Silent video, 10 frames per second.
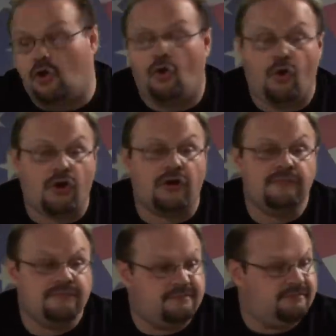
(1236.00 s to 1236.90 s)

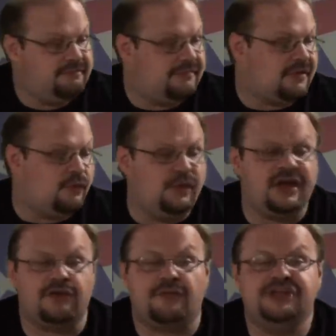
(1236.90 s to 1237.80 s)
Or
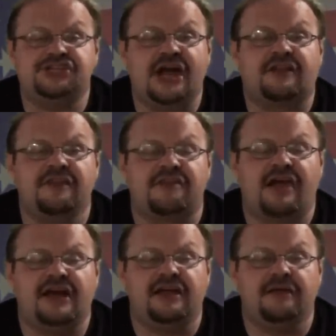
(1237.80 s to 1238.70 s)
we can reject this
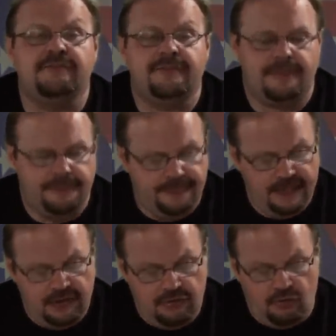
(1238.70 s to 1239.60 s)
idea,
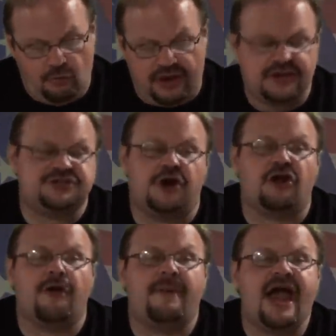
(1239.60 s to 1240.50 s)
we can
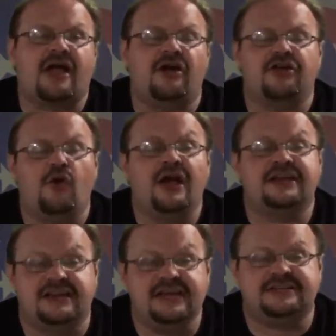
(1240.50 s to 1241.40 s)
turn our back on going
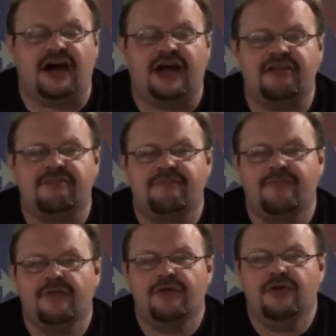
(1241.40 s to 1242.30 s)
to detox,
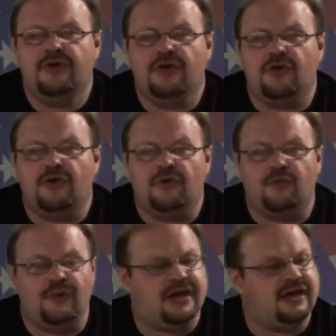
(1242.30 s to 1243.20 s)

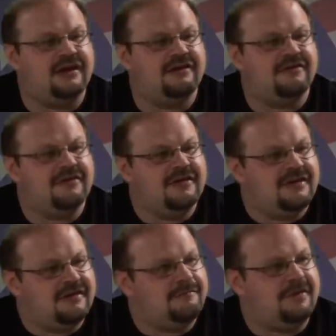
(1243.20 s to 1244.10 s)
we can
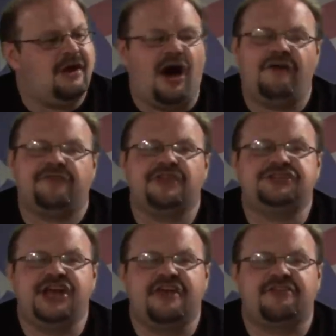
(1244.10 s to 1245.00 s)
be offered the
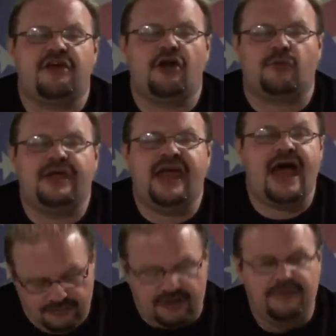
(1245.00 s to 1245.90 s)
chance to go to
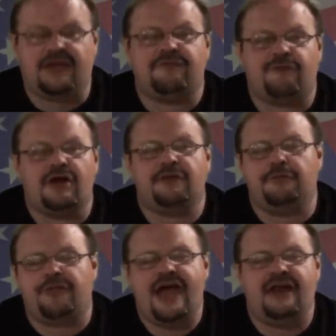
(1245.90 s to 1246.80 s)
rehab, we can be confronted
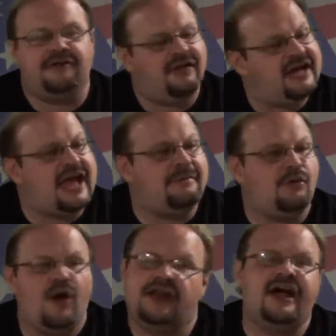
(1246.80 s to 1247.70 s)
with that, and like
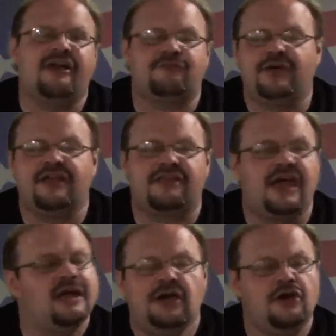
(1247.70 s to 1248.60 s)
Amy Winehouse, we can
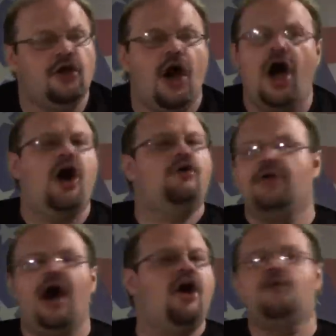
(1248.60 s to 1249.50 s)
say, no,
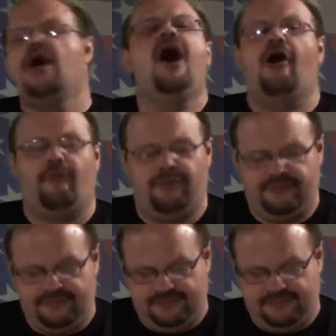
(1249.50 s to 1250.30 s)
no, no.